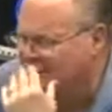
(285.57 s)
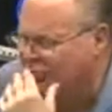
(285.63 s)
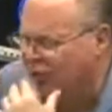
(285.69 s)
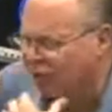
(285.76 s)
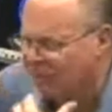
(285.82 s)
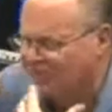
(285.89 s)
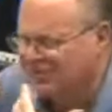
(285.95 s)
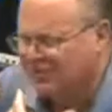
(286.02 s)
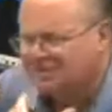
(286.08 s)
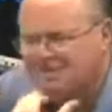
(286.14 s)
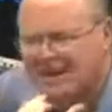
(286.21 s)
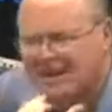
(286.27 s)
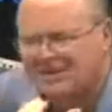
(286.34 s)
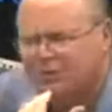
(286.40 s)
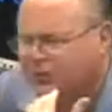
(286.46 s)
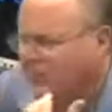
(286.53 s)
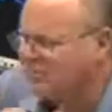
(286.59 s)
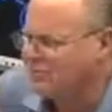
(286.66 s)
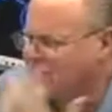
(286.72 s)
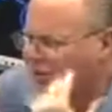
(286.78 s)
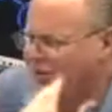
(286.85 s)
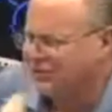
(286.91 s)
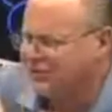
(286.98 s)
terms of mainstream
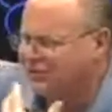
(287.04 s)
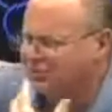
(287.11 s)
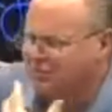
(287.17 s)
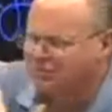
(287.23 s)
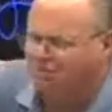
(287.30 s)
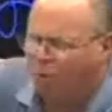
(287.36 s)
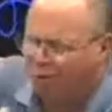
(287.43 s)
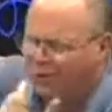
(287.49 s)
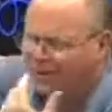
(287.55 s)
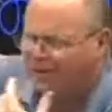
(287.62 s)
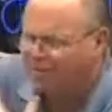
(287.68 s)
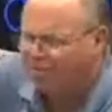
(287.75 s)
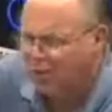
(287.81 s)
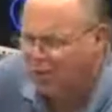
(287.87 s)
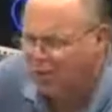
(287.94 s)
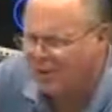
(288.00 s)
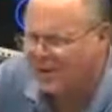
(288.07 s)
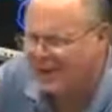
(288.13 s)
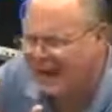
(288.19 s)
journalism, reporting or polling,